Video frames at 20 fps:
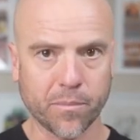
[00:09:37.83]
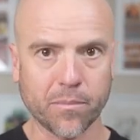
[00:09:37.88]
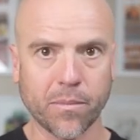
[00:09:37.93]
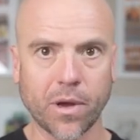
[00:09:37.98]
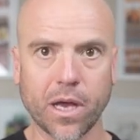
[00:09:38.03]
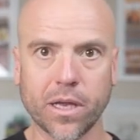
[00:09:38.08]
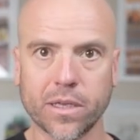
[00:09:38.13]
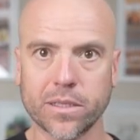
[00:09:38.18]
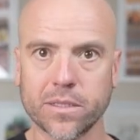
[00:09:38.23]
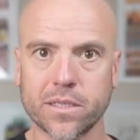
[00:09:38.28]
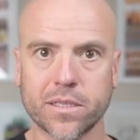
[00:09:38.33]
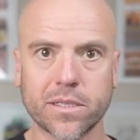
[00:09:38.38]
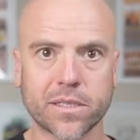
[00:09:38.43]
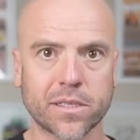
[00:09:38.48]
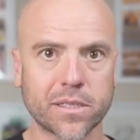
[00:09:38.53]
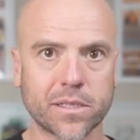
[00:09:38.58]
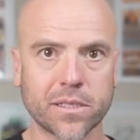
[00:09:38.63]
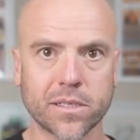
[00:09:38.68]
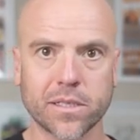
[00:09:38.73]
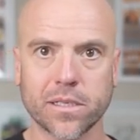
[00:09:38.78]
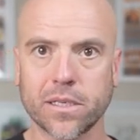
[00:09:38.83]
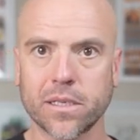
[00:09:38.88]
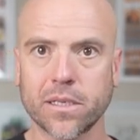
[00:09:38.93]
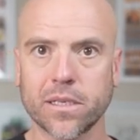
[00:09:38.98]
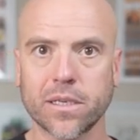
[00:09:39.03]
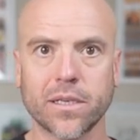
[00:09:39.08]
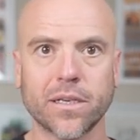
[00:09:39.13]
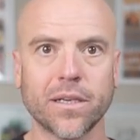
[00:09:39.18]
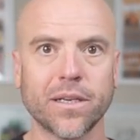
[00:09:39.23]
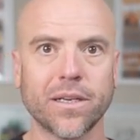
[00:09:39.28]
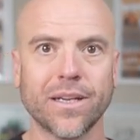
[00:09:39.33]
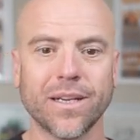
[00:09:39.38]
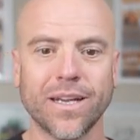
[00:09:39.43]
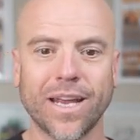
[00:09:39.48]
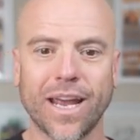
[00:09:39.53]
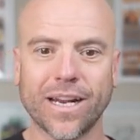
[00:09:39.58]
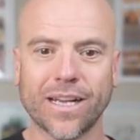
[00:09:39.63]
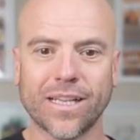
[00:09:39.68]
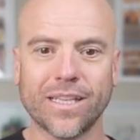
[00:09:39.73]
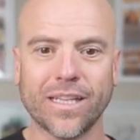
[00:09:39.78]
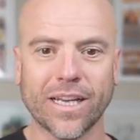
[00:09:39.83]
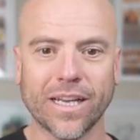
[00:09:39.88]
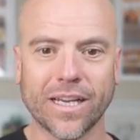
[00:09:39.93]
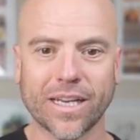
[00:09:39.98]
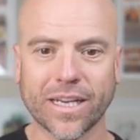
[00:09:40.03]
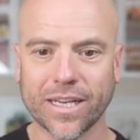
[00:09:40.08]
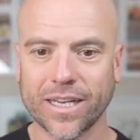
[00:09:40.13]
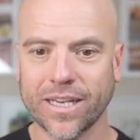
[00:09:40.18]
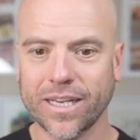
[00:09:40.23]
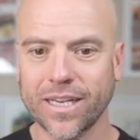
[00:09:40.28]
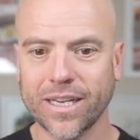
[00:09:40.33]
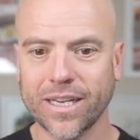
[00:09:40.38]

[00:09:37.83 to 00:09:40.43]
months. And click